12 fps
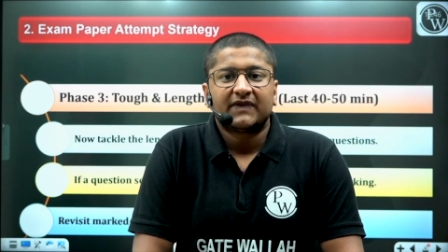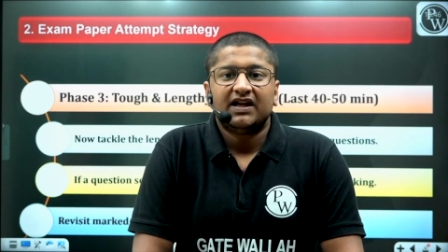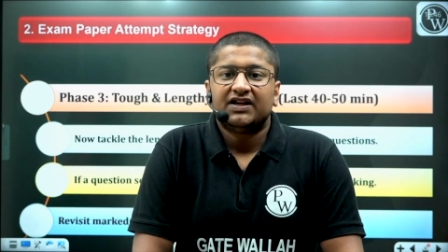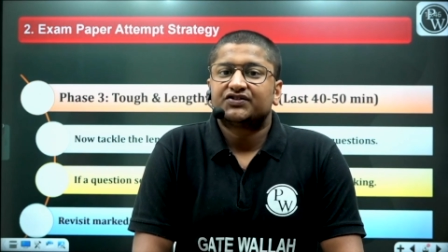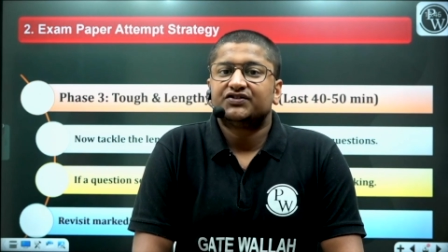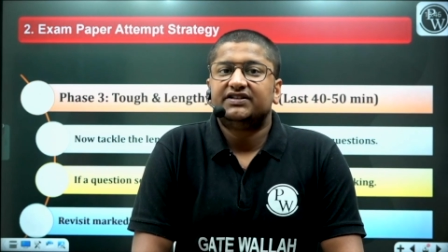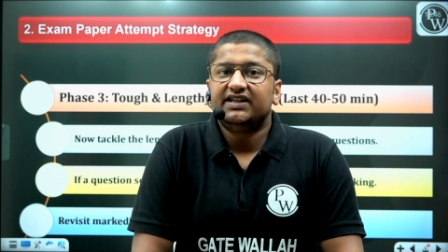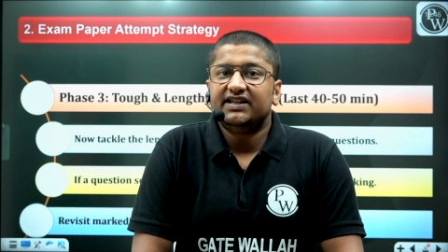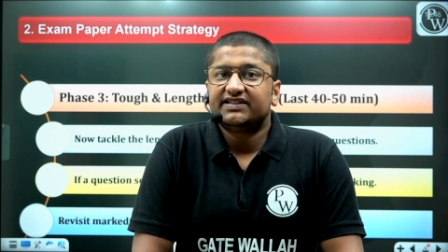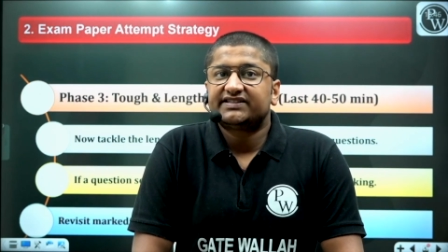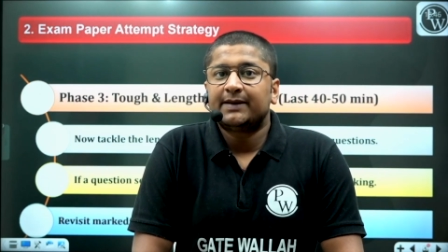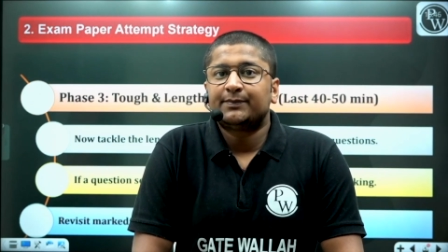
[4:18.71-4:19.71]
So these
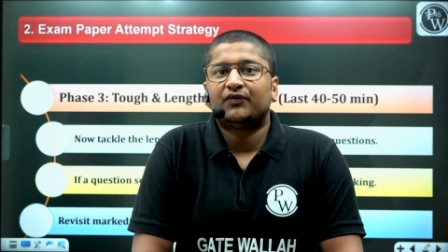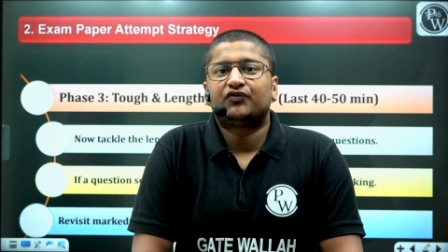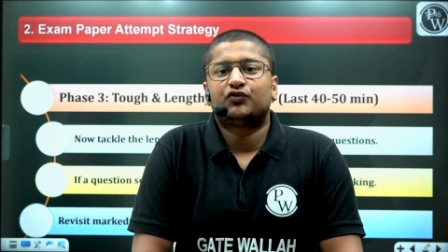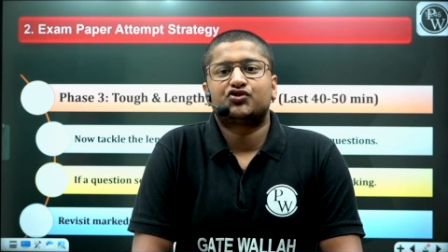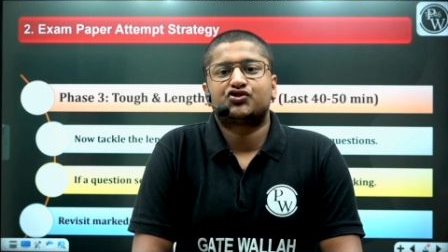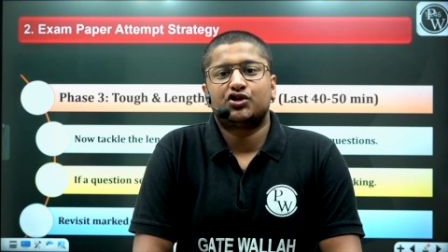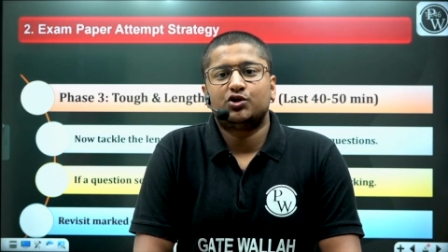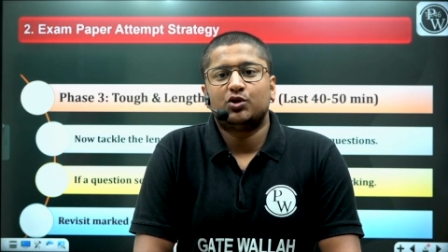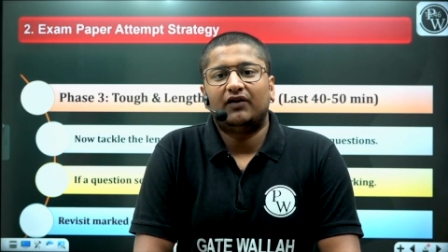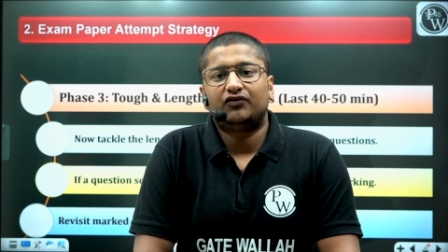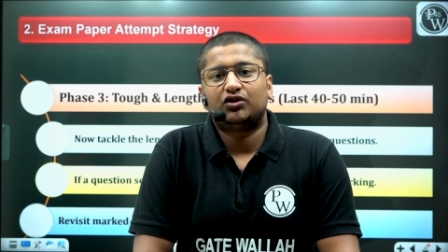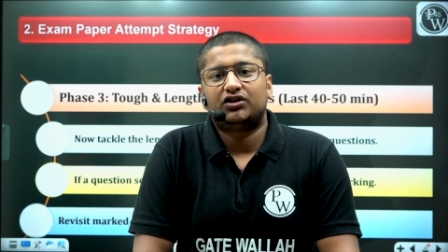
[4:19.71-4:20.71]
type of question you have
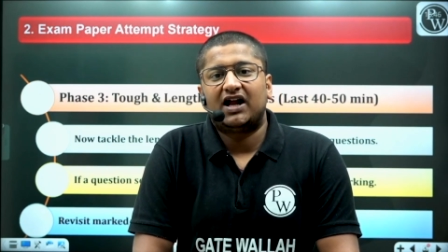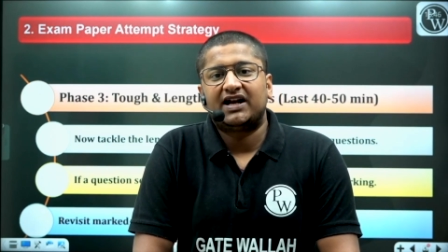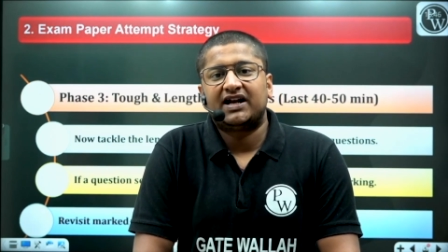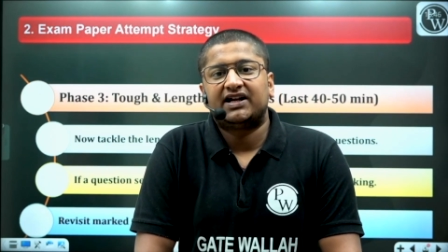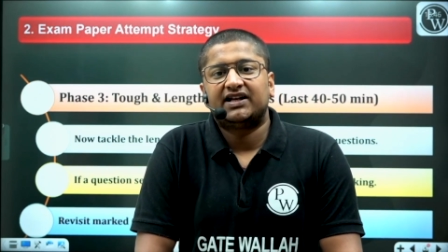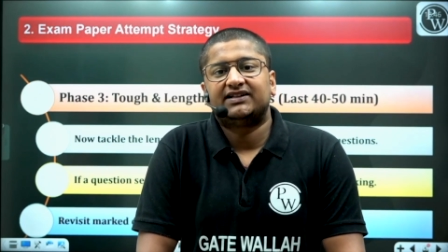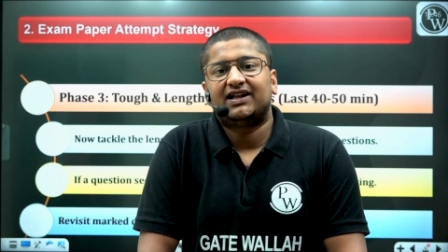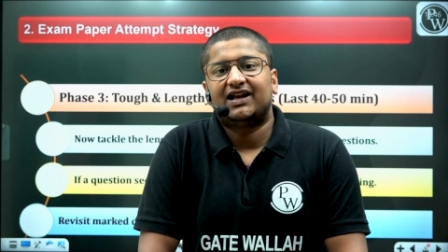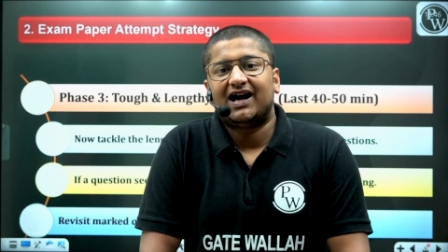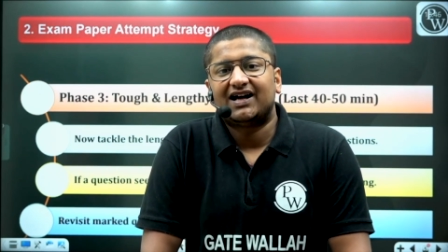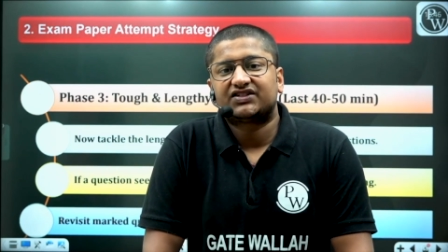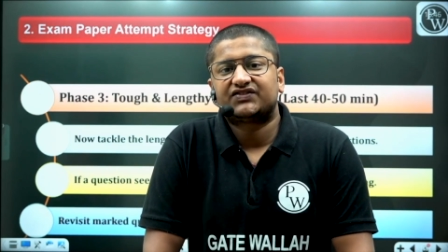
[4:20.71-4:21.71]
to target in the
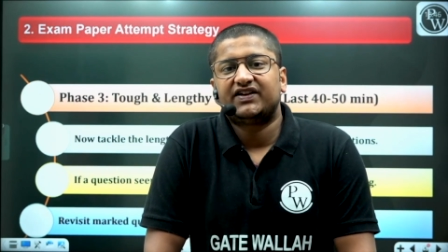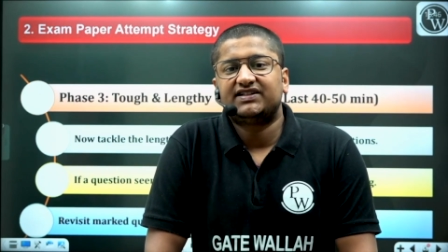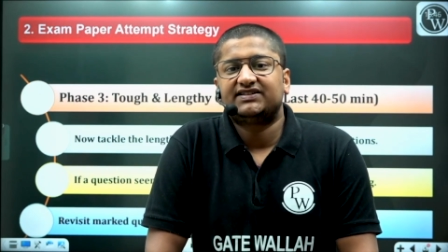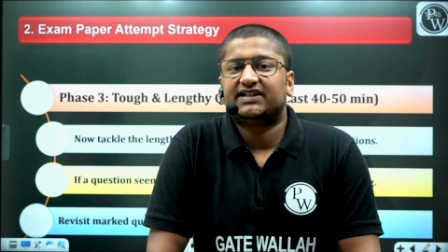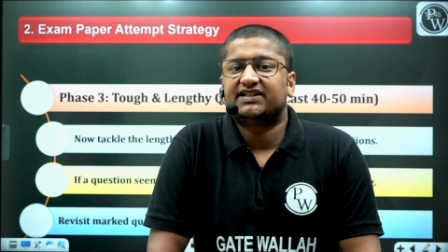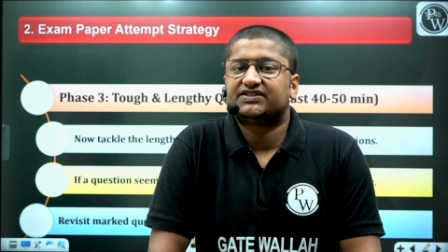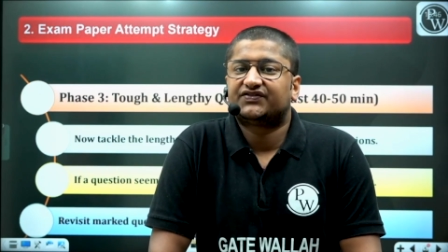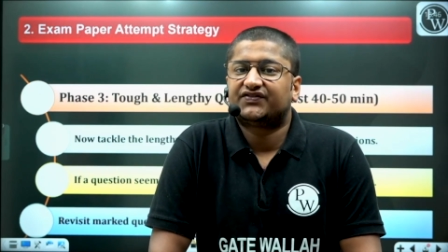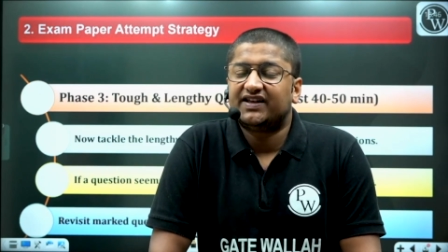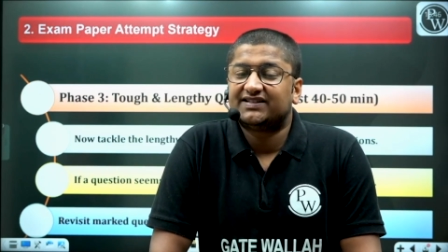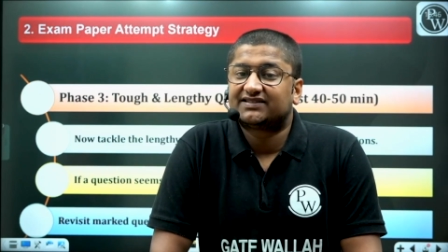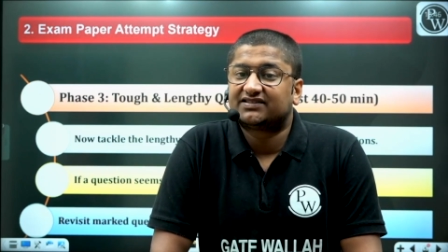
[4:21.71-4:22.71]
last phase that is
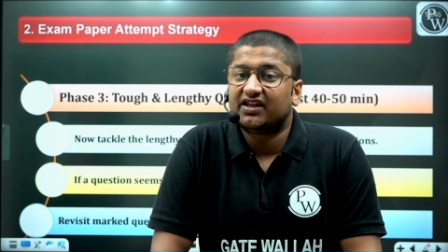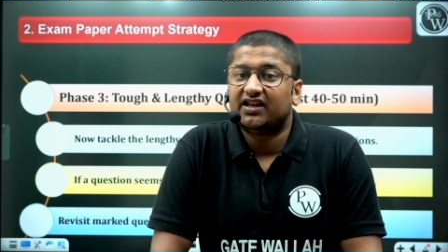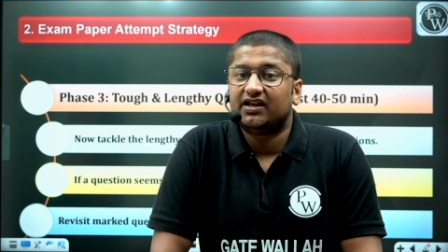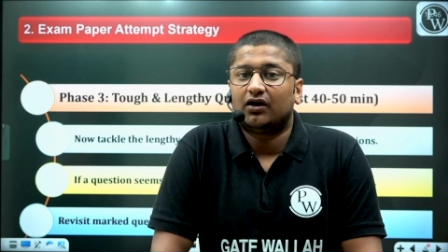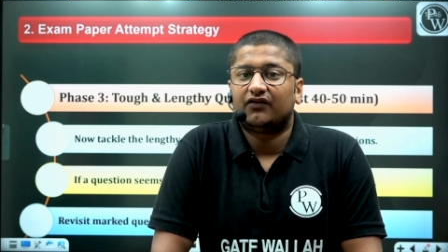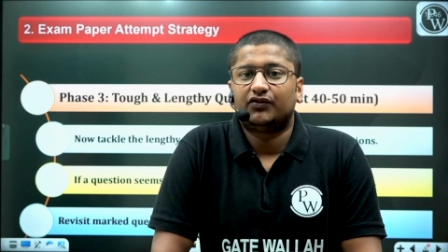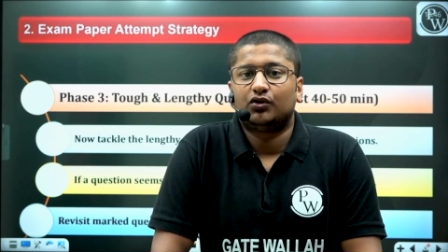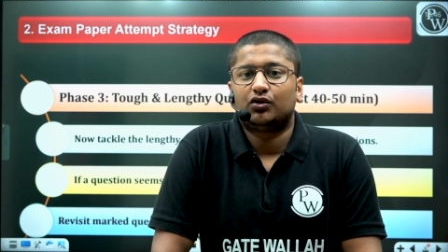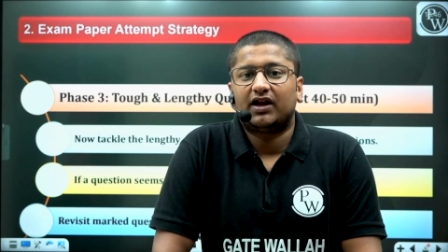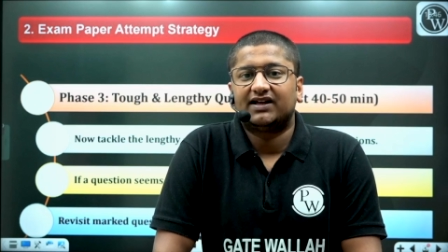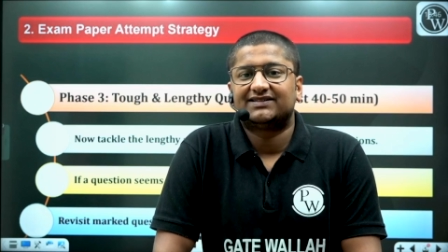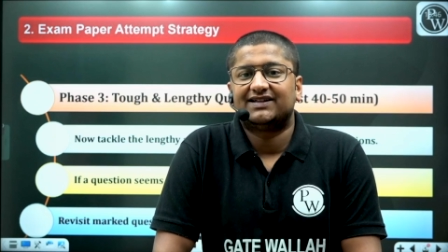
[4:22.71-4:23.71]
phase 3 of your
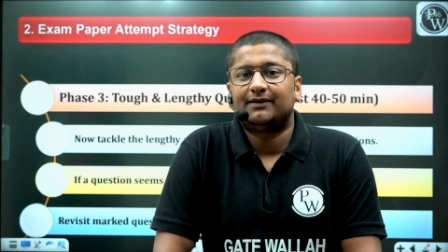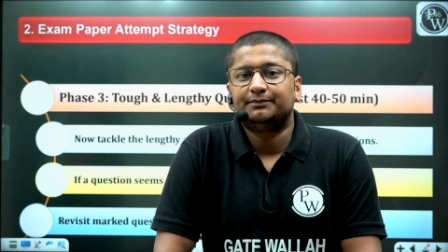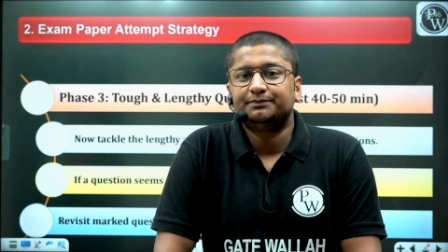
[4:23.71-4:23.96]
exam